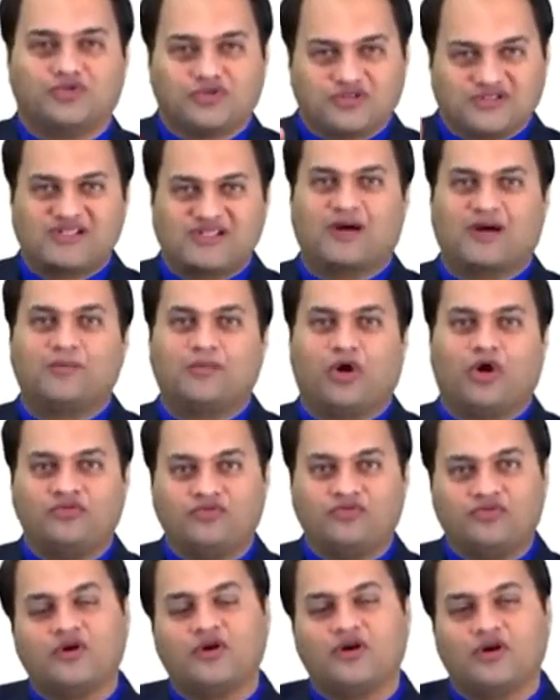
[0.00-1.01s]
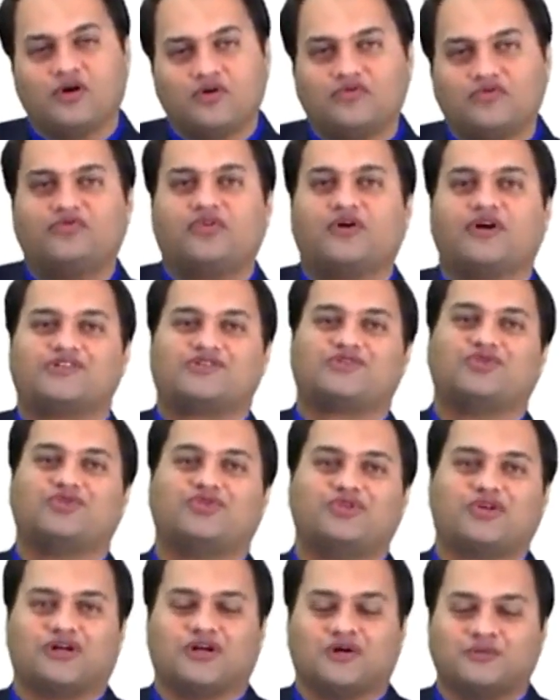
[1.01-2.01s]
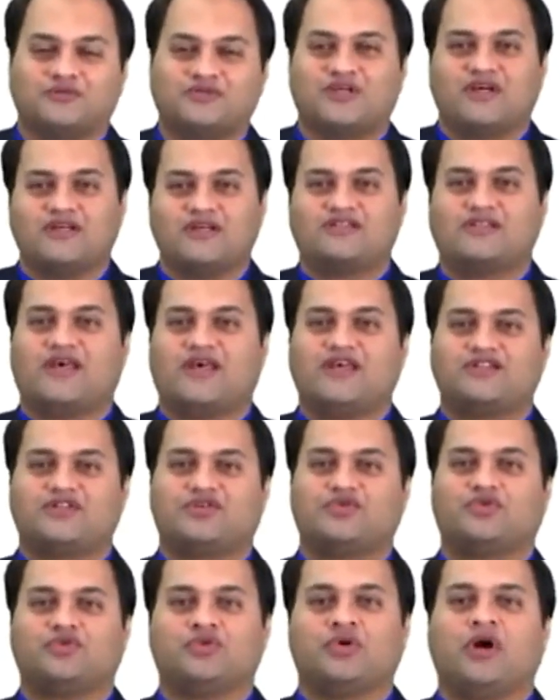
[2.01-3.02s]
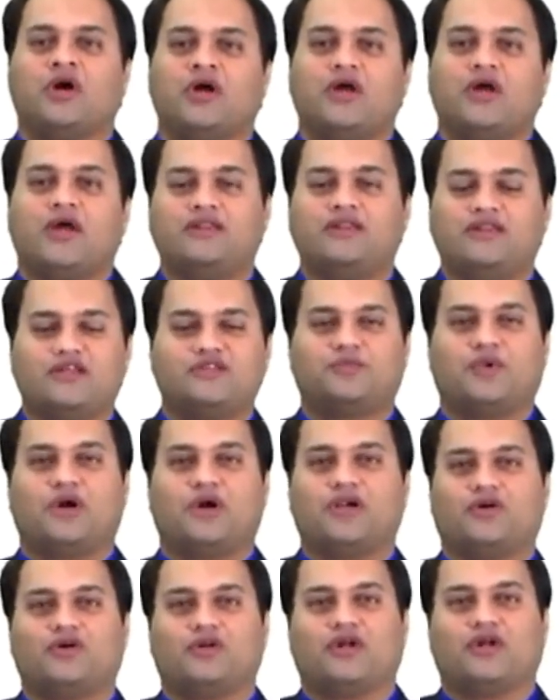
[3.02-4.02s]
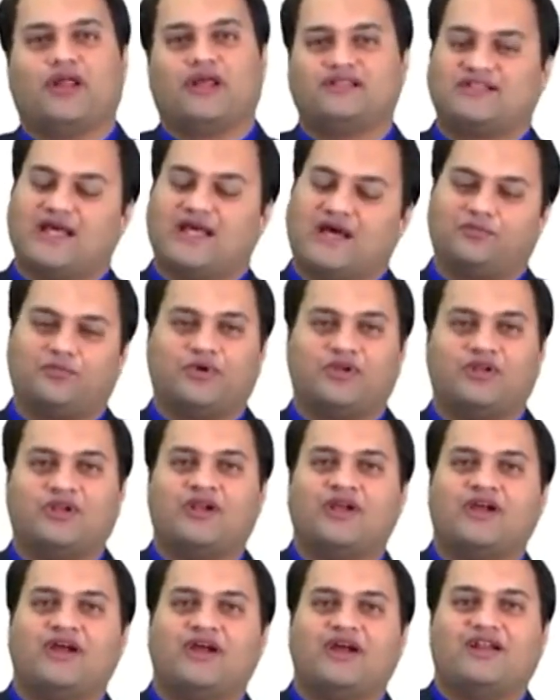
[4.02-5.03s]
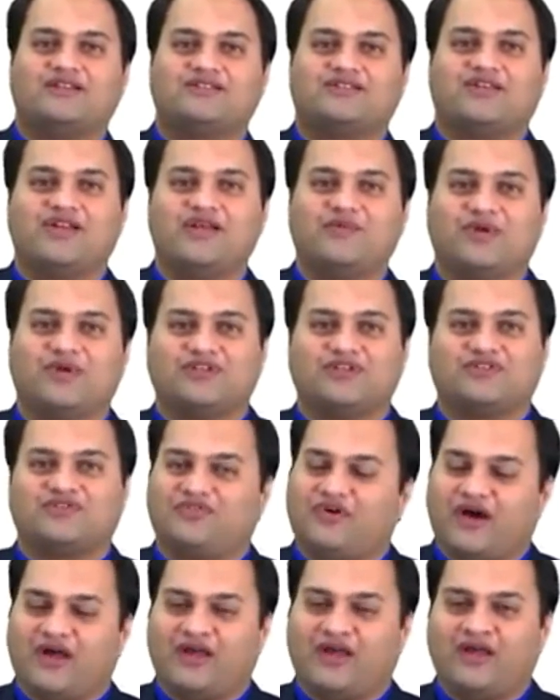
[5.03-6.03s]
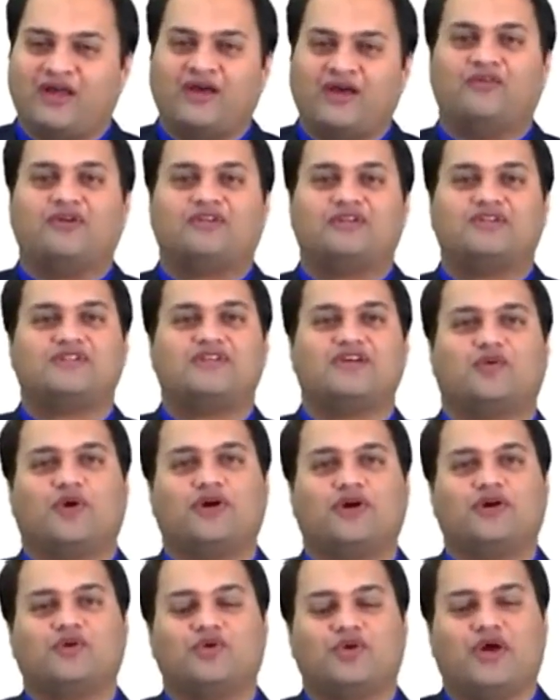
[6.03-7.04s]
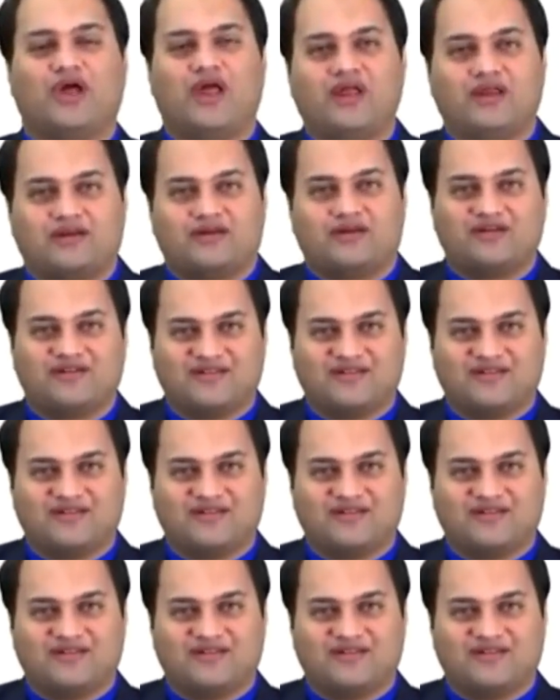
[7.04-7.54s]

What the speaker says: So sum of first two terms is S2. In this particular example, it is 3 plus 5, which is equal to 8.